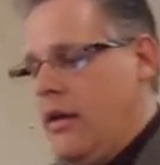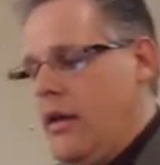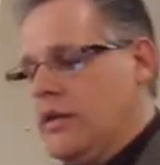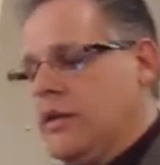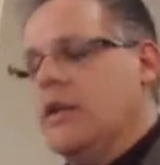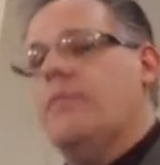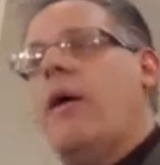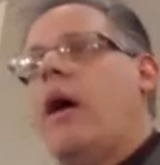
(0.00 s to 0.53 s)

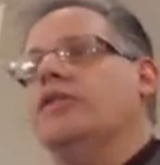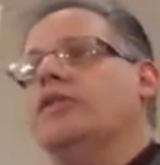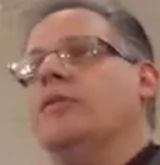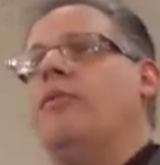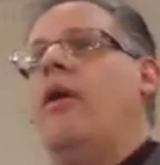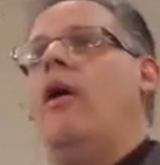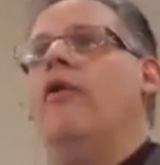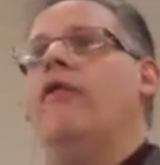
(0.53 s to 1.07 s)
Is the Apostle
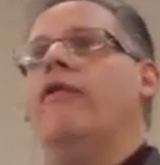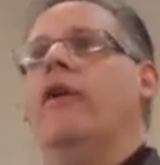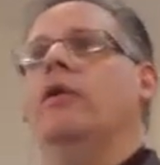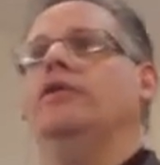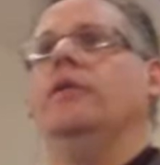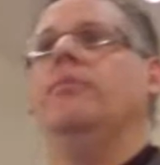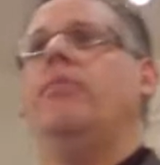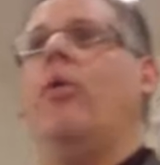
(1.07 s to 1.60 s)
Paul,
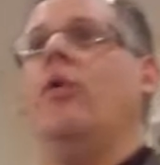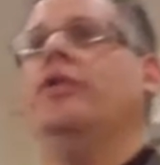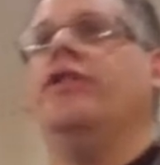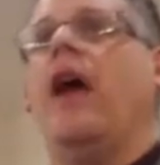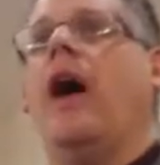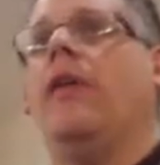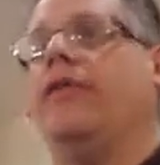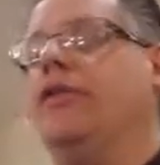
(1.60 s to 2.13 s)
folks, it points
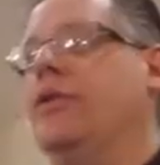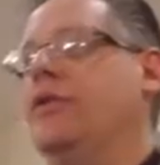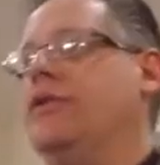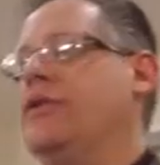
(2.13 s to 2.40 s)
out to